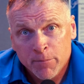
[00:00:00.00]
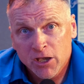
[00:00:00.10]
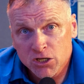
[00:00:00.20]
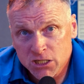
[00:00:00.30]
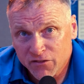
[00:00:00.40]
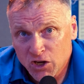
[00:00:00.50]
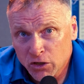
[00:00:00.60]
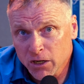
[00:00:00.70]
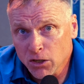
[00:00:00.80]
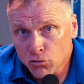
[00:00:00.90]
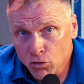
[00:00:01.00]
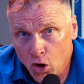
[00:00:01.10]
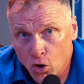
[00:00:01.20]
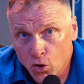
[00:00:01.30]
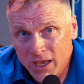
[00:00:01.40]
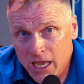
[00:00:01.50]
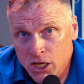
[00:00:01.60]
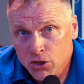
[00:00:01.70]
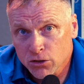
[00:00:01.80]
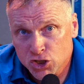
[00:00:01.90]
Because if you're in a role
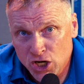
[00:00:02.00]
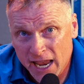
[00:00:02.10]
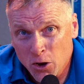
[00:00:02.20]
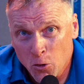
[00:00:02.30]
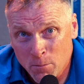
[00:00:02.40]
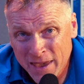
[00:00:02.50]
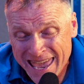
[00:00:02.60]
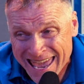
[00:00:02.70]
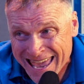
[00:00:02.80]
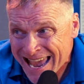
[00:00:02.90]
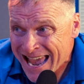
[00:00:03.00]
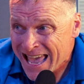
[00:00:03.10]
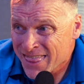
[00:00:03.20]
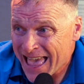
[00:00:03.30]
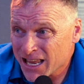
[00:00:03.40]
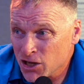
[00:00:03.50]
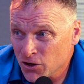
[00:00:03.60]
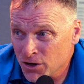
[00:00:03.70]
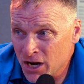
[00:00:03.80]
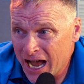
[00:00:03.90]
in your job that
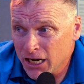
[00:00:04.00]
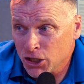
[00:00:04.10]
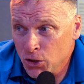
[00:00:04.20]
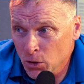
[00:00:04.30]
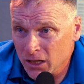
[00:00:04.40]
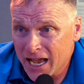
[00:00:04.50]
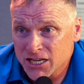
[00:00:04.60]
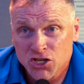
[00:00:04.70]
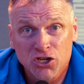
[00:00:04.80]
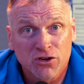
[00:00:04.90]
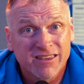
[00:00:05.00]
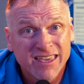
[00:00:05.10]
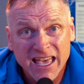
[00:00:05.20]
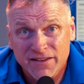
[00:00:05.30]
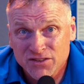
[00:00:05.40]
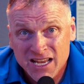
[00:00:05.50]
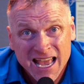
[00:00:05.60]
you're not utilizing your gifts,